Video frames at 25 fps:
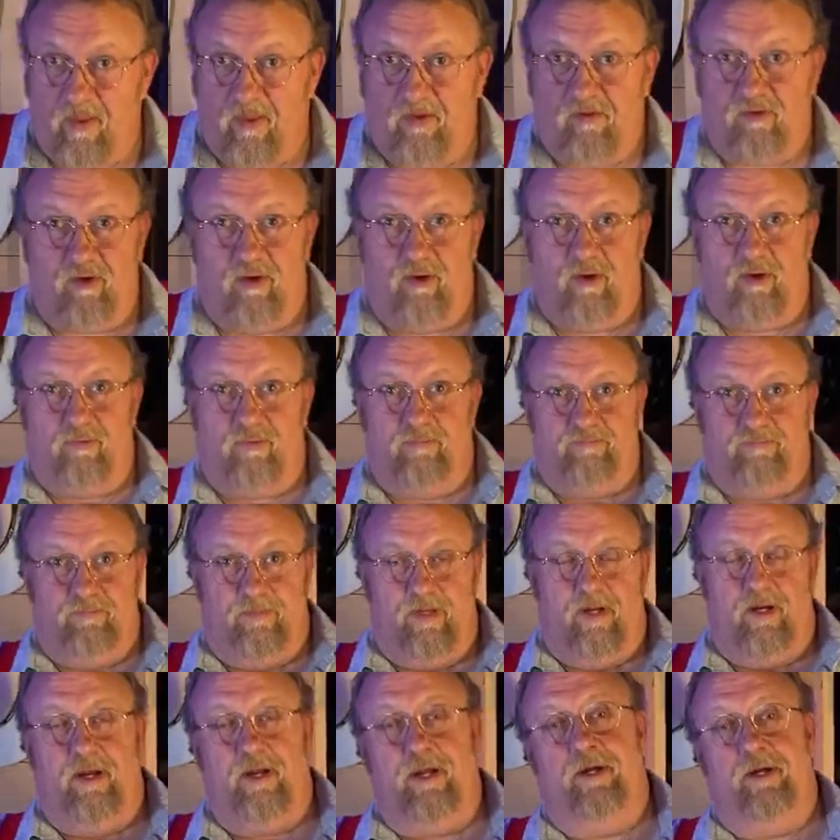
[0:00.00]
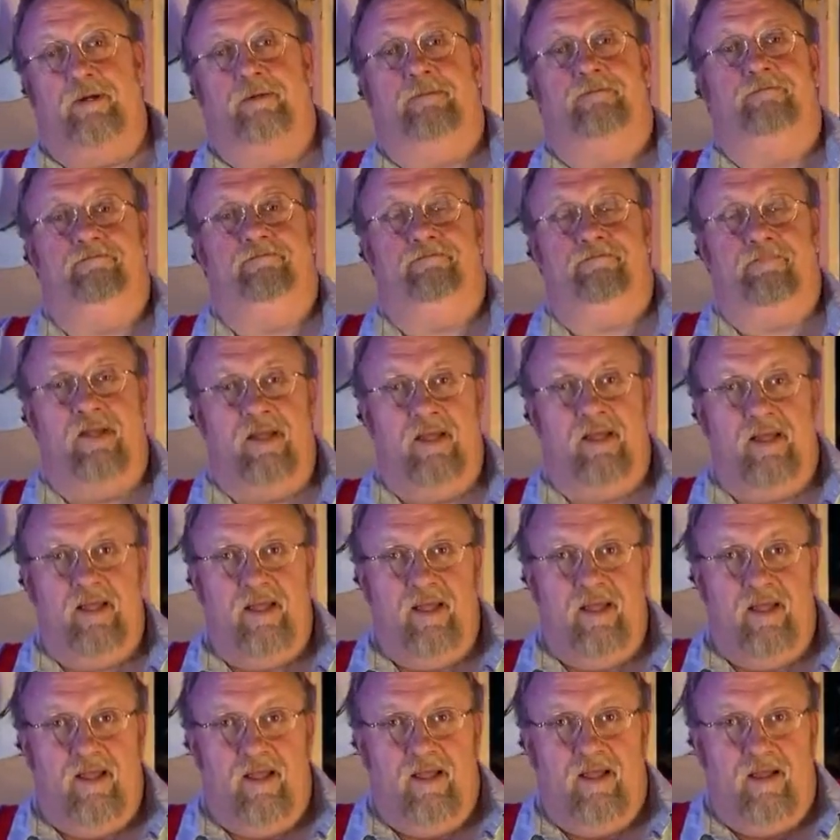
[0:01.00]
So there you go.
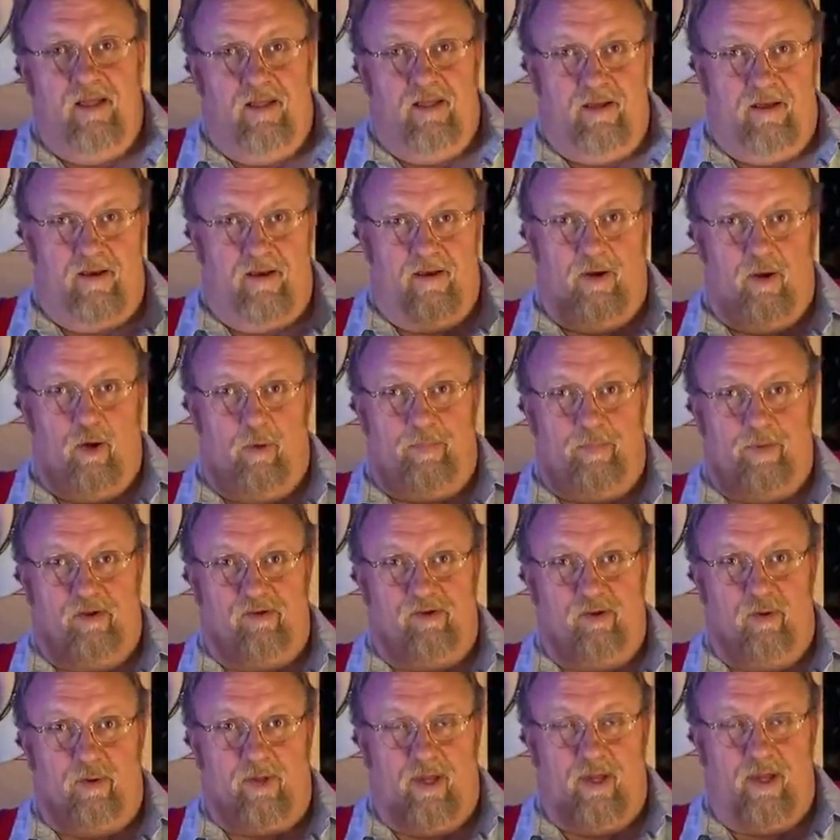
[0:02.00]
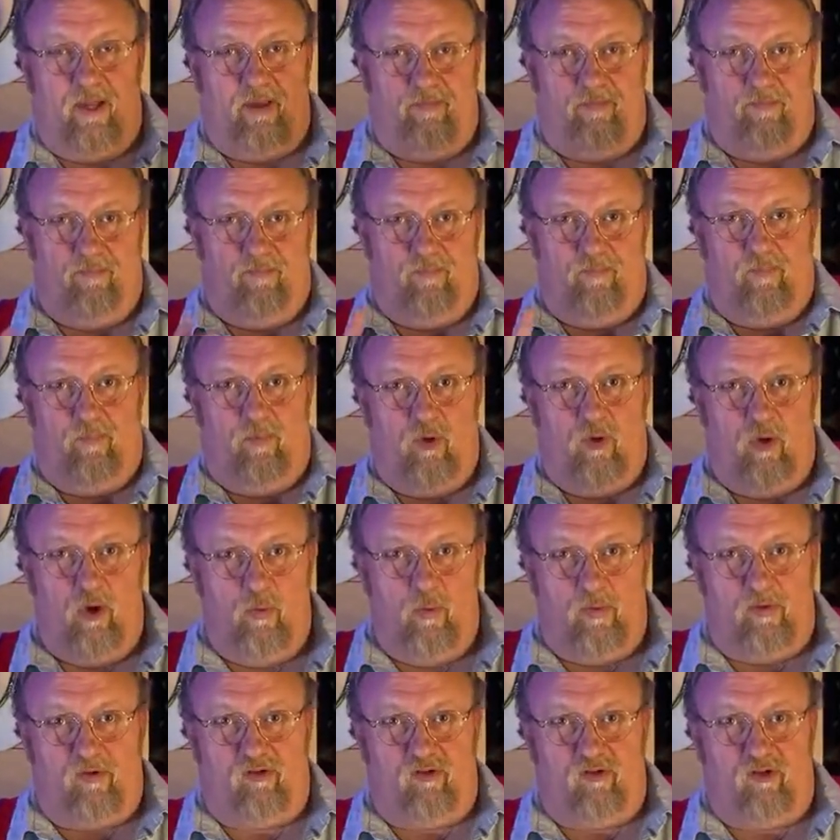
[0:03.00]
I hope that's okay.
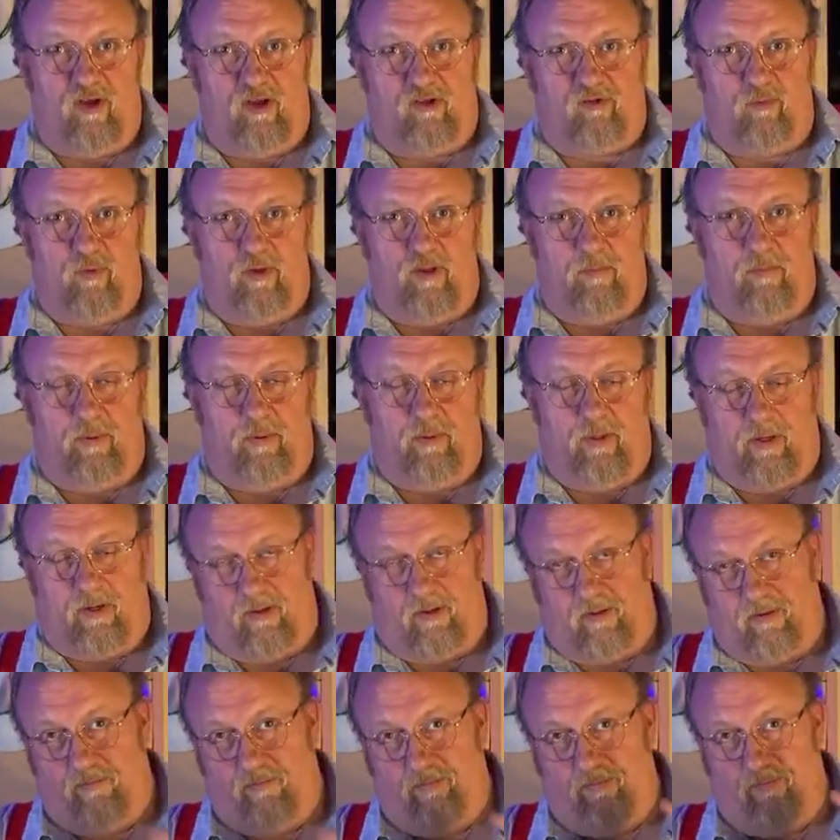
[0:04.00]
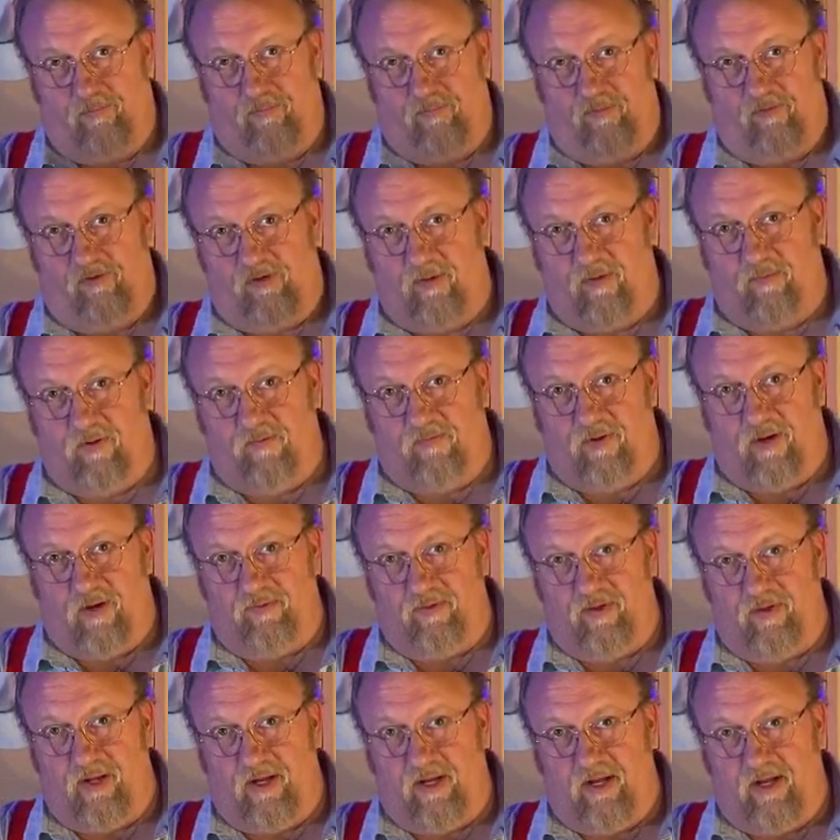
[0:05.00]
Who was Chet's rhythm player?
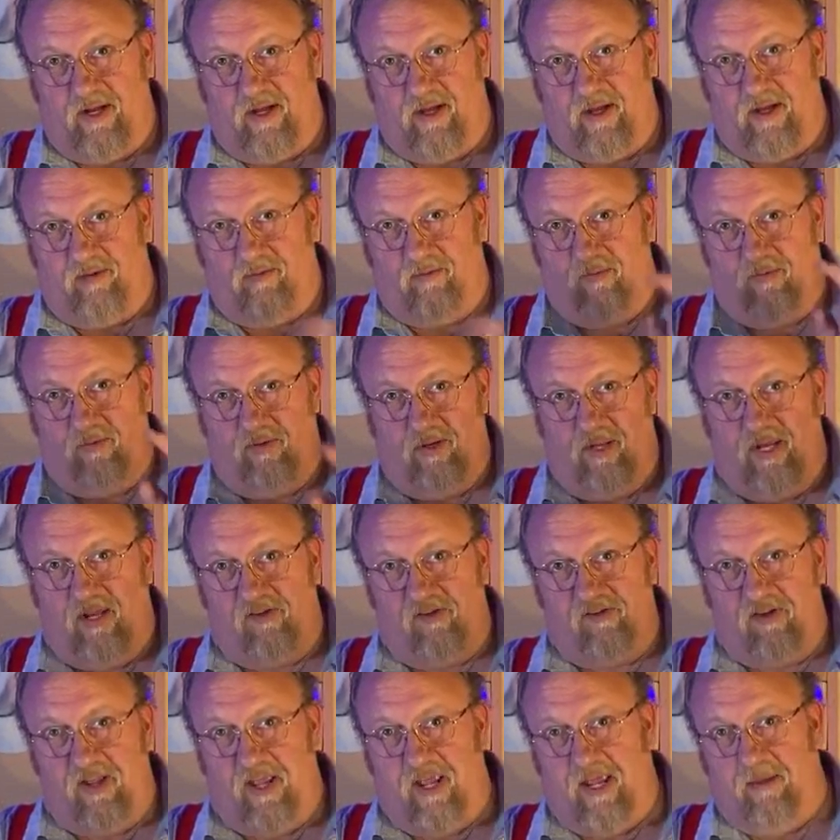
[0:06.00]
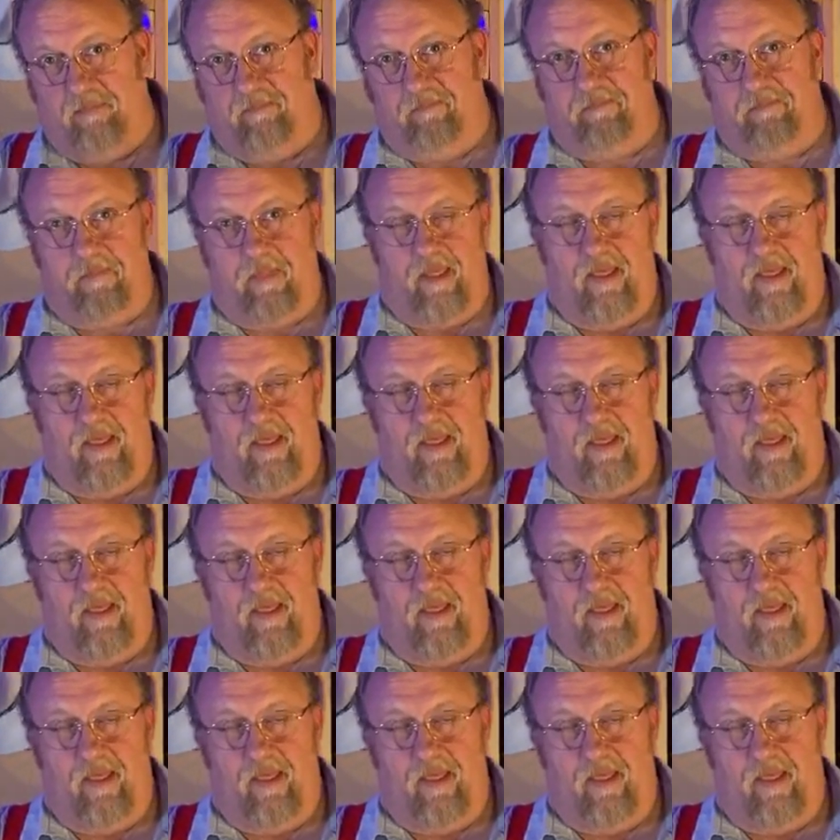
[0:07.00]
seventy-five to ninety-nine. Need his name.